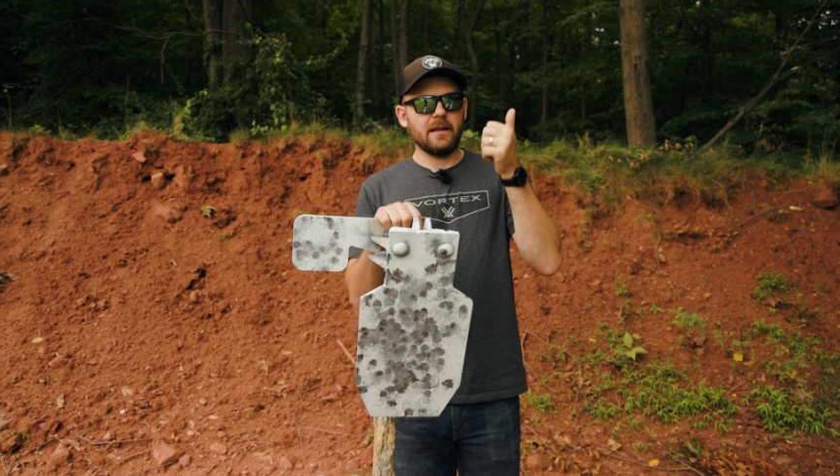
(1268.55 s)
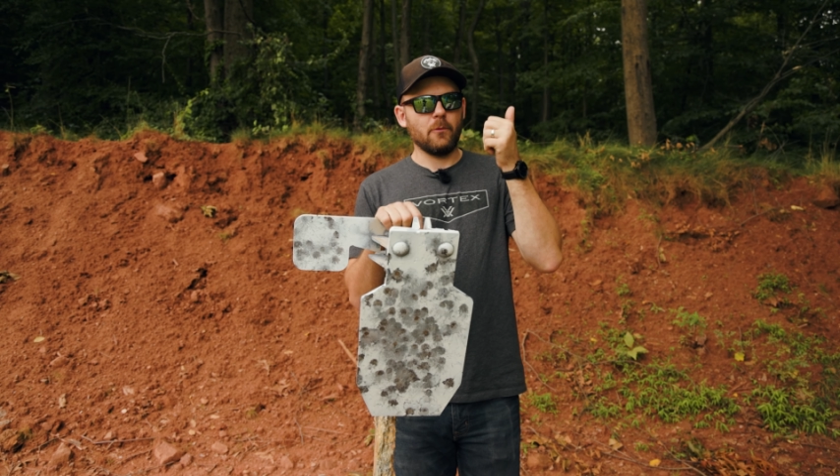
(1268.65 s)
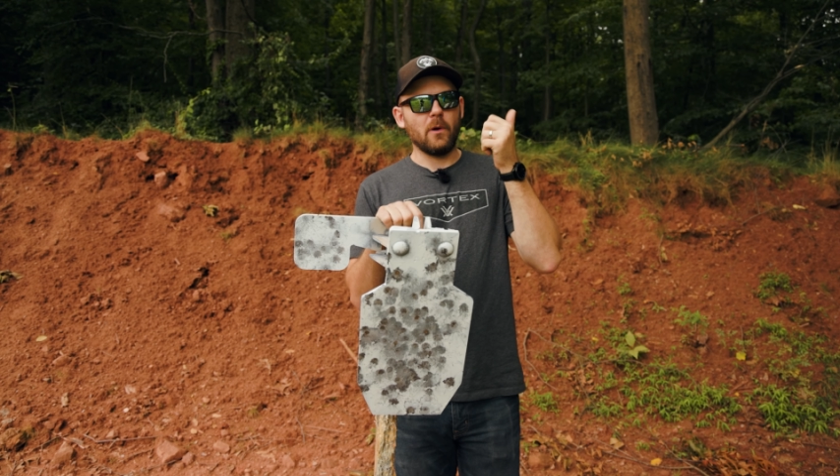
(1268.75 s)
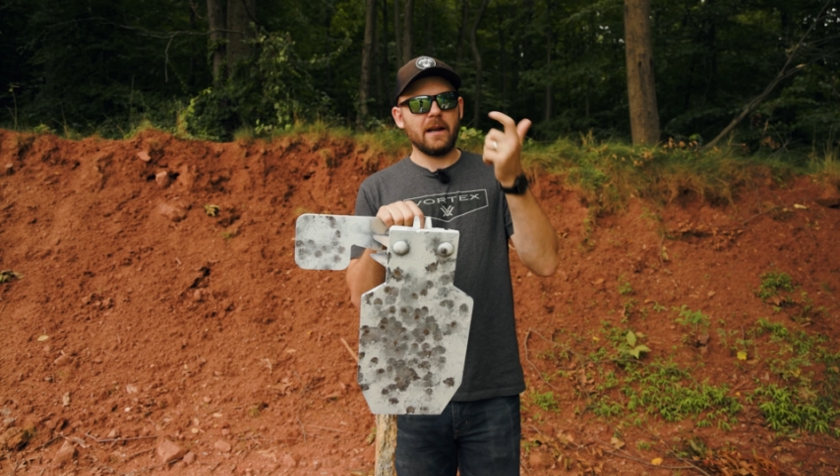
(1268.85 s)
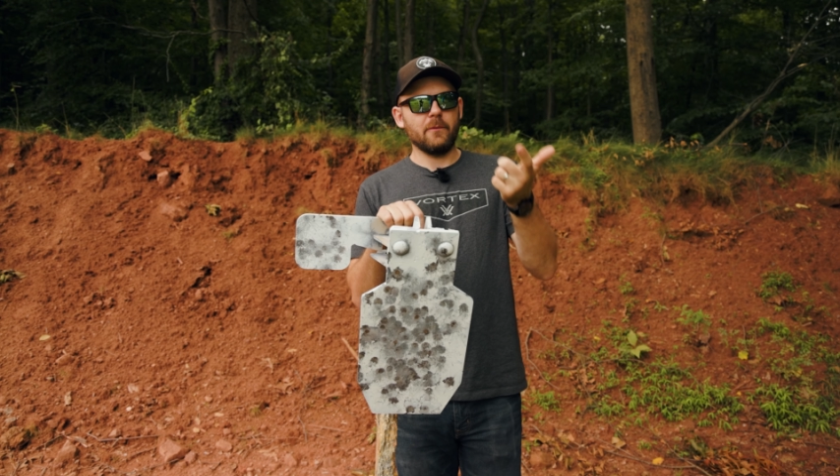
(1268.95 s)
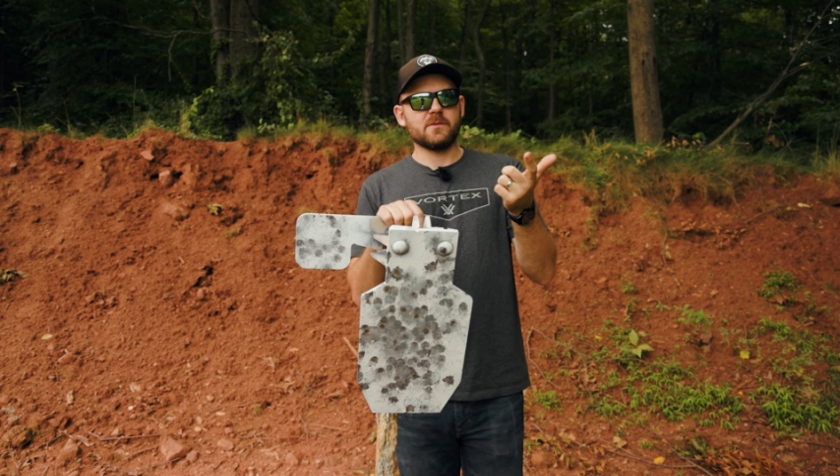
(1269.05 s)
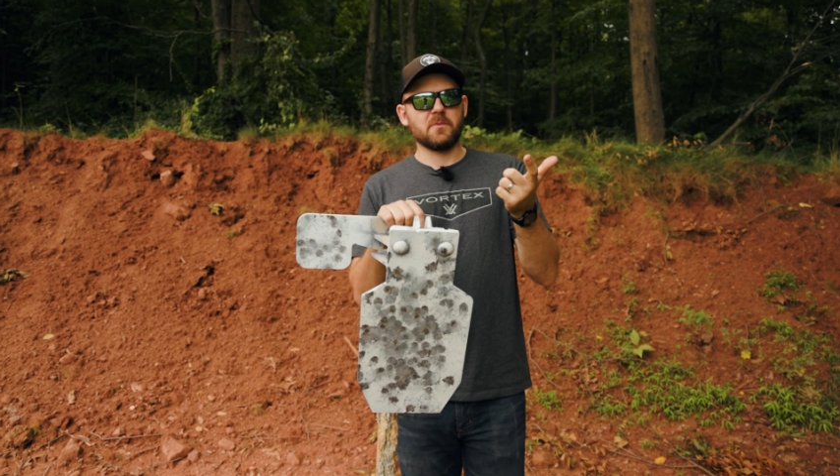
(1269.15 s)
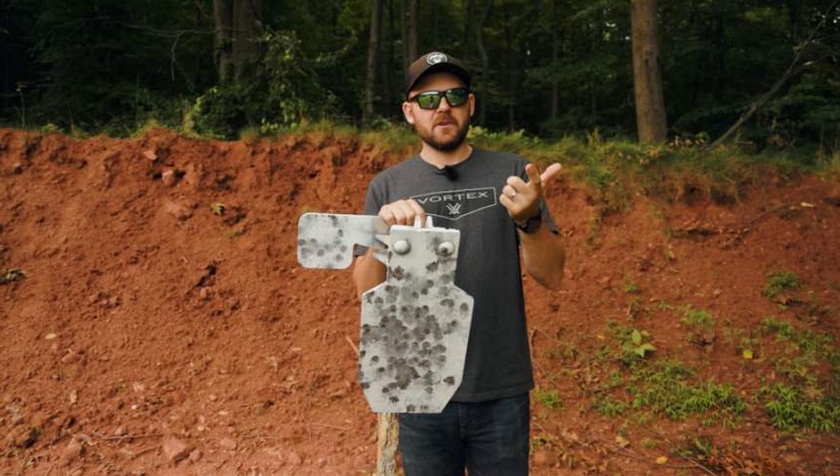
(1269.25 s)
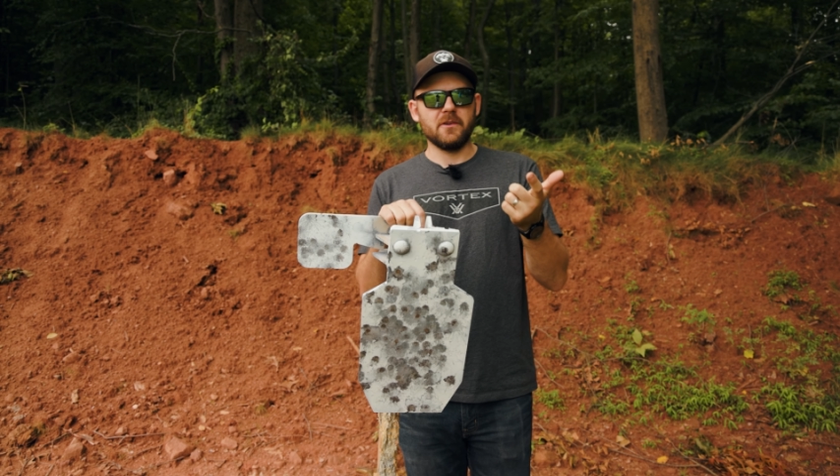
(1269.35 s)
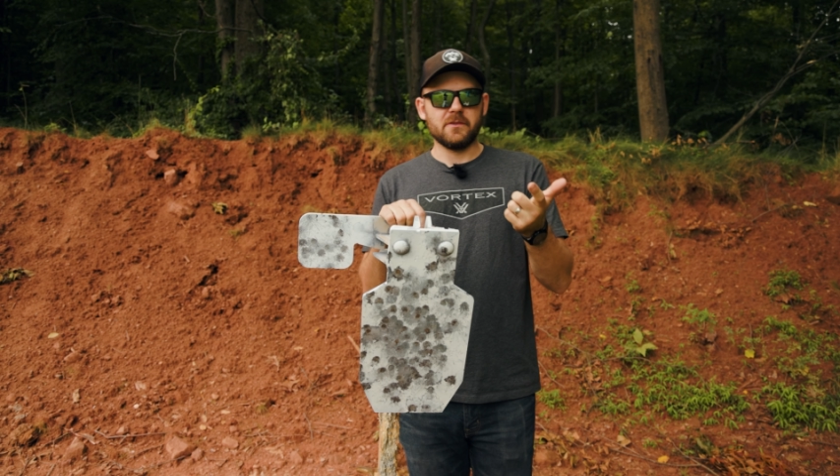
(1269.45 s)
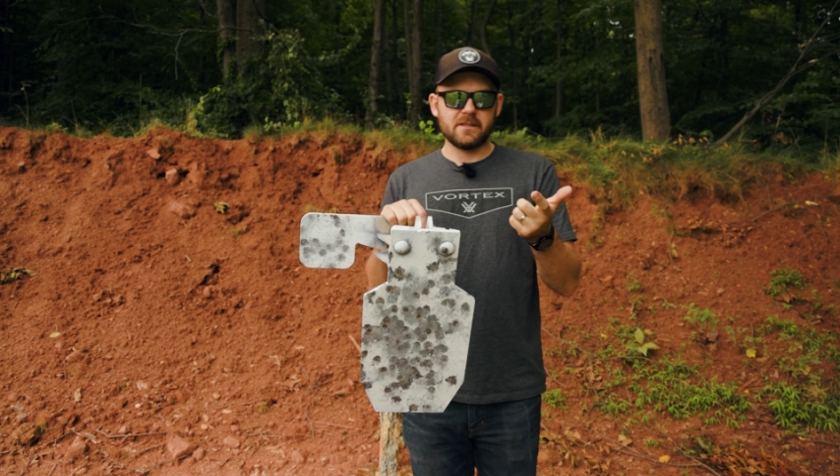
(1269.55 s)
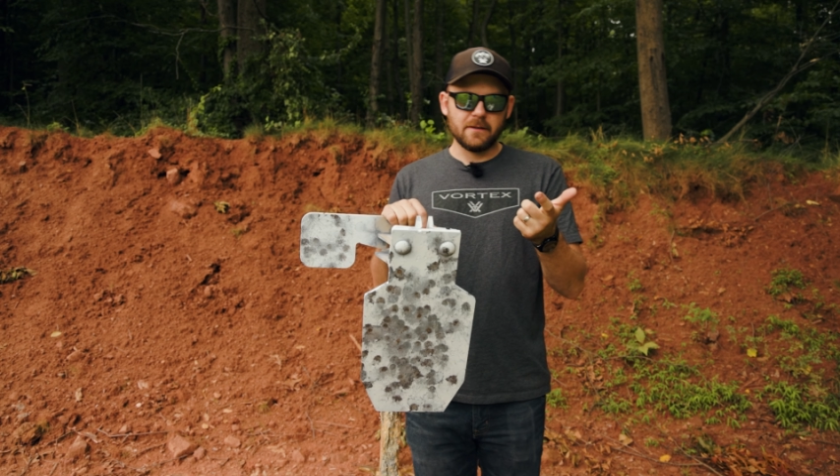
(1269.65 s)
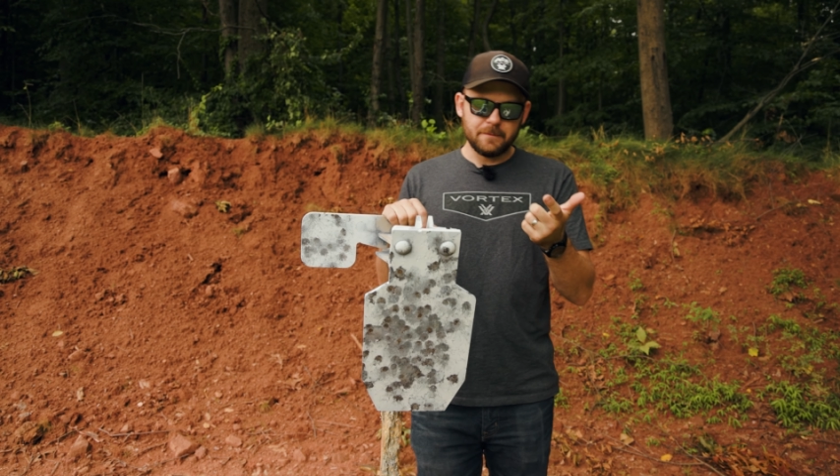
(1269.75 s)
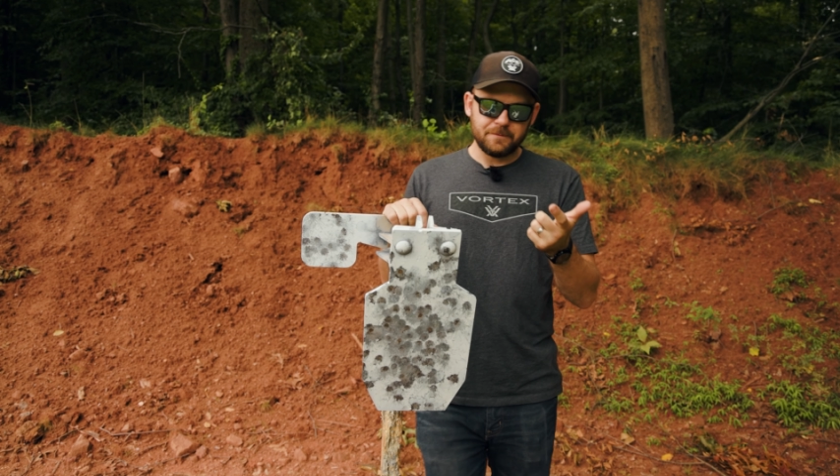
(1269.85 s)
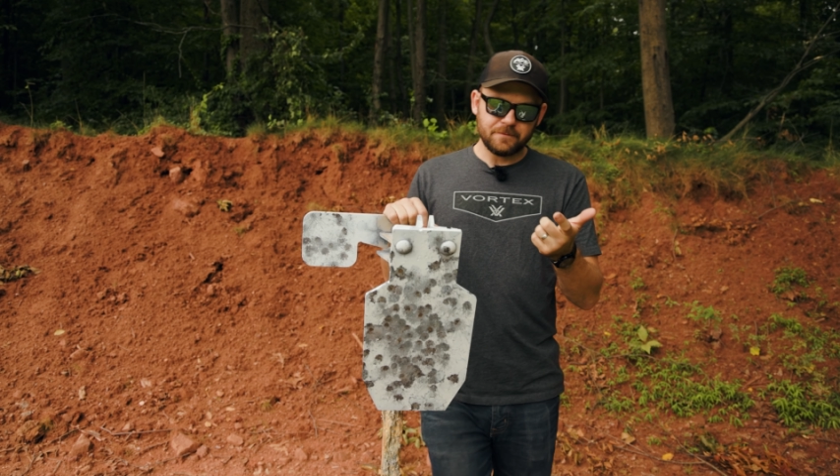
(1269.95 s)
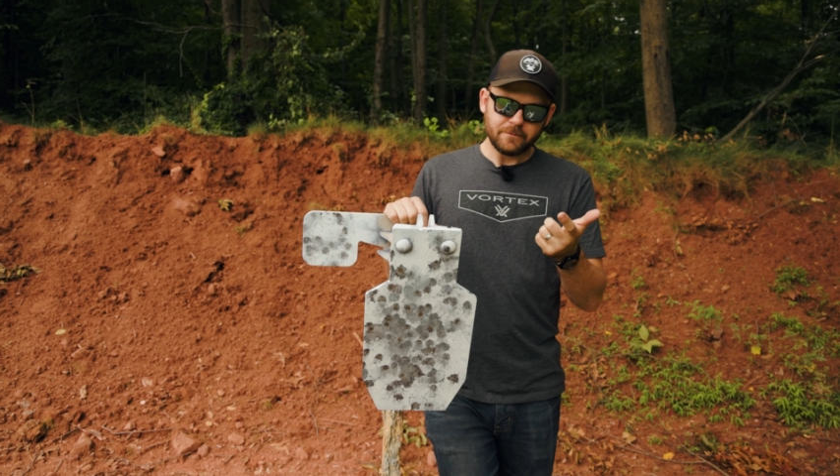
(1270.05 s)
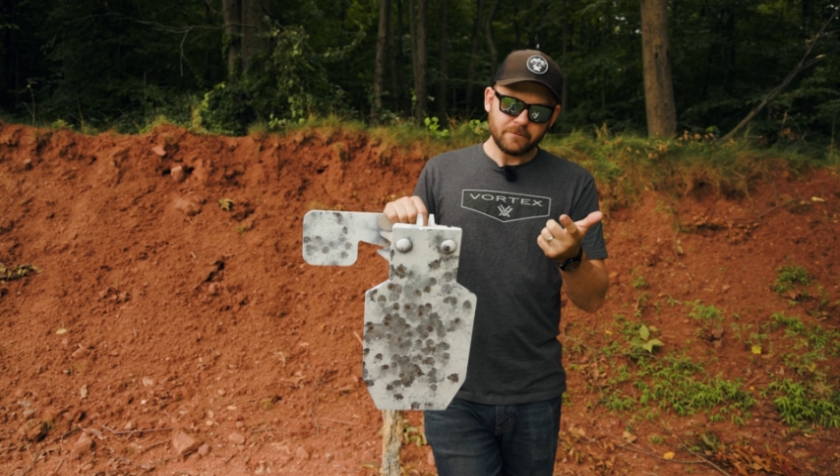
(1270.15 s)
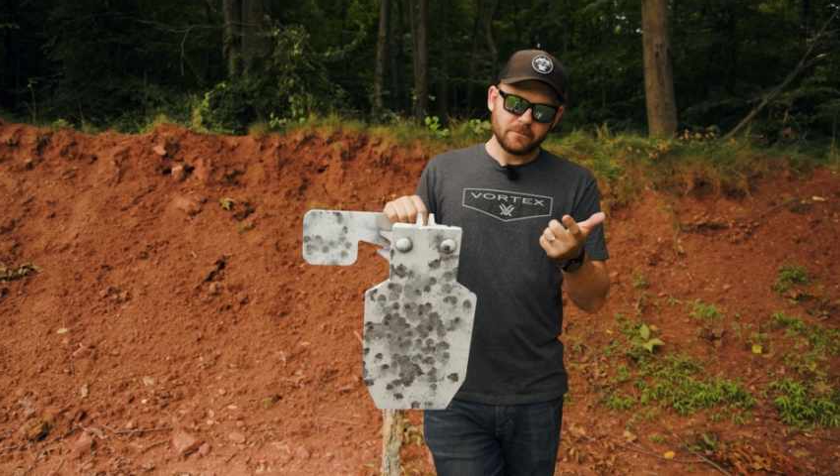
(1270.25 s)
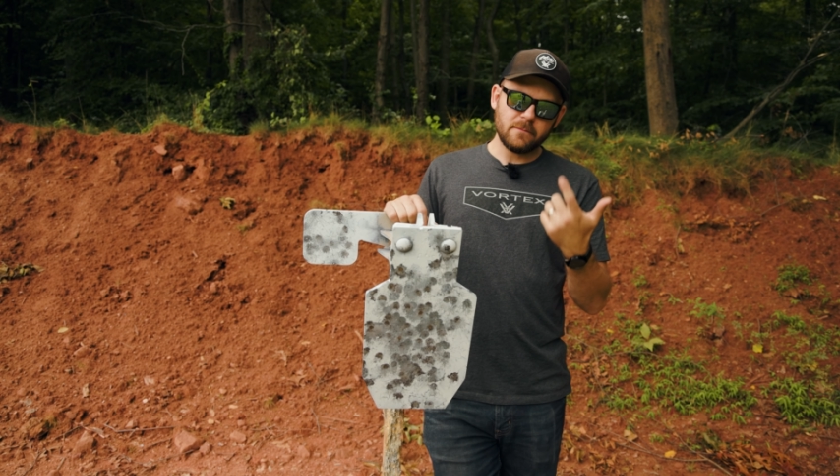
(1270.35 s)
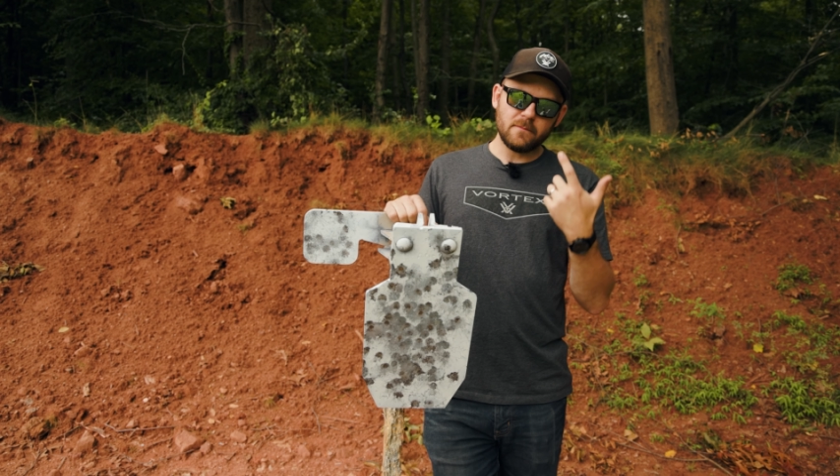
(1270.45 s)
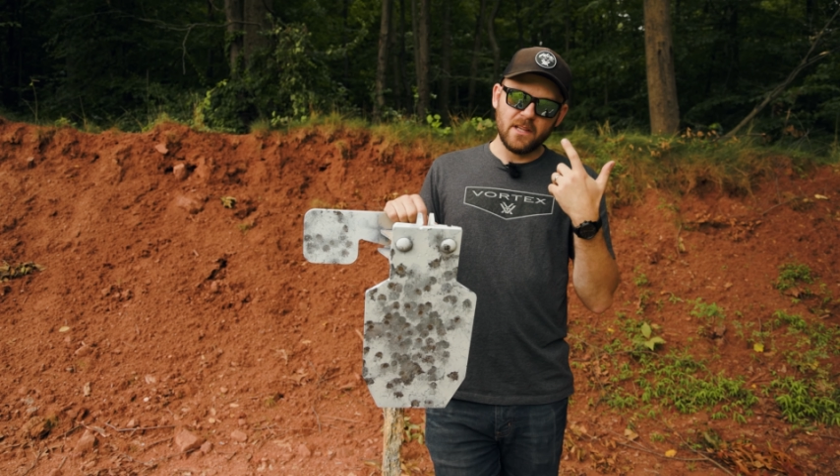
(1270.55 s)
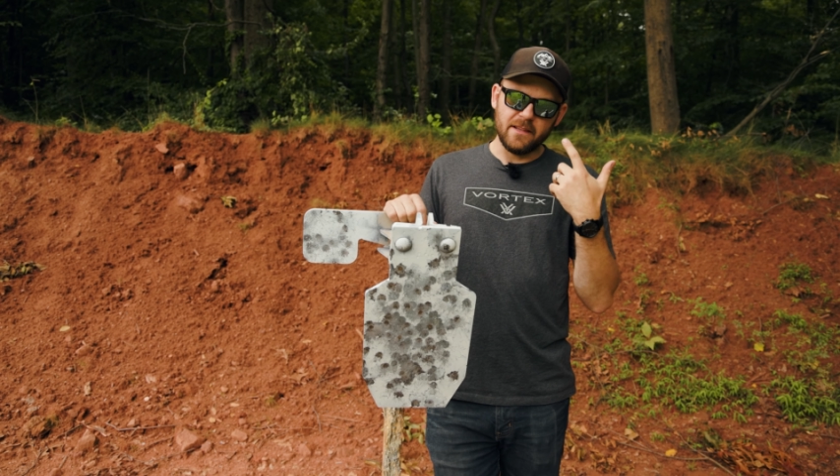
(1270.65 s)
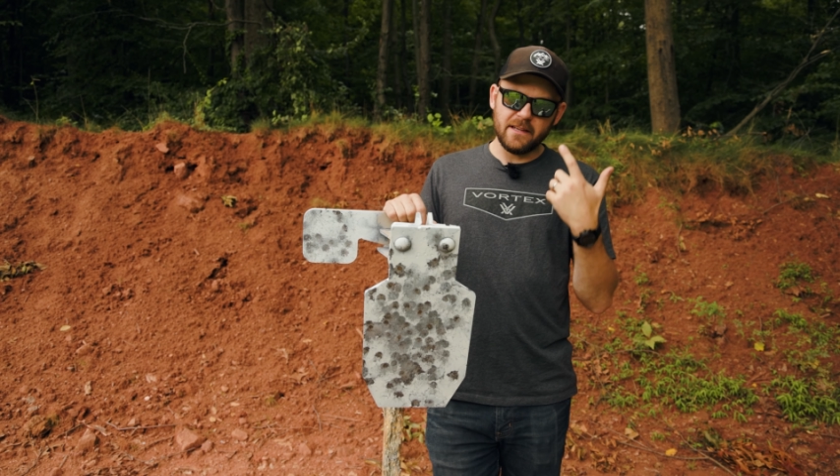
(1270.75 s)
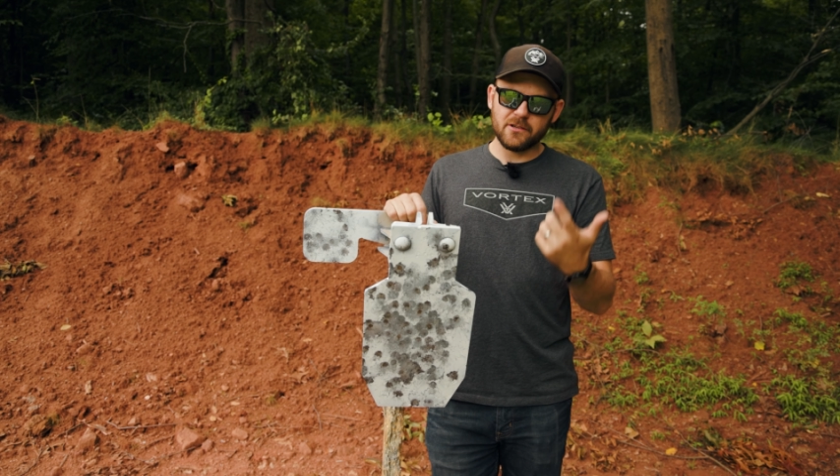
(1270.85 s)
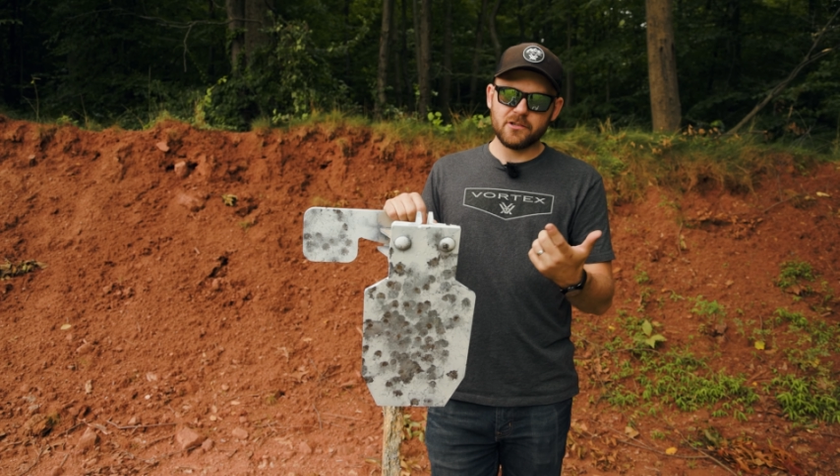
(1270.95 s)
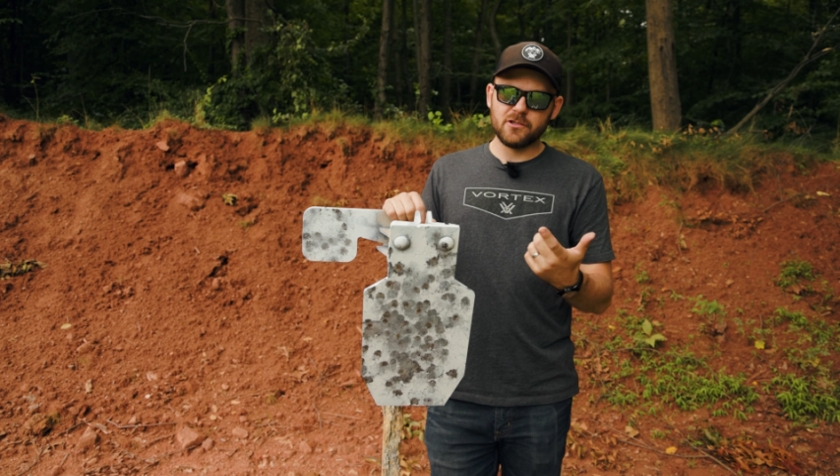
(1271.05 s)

and when it was produced. And these are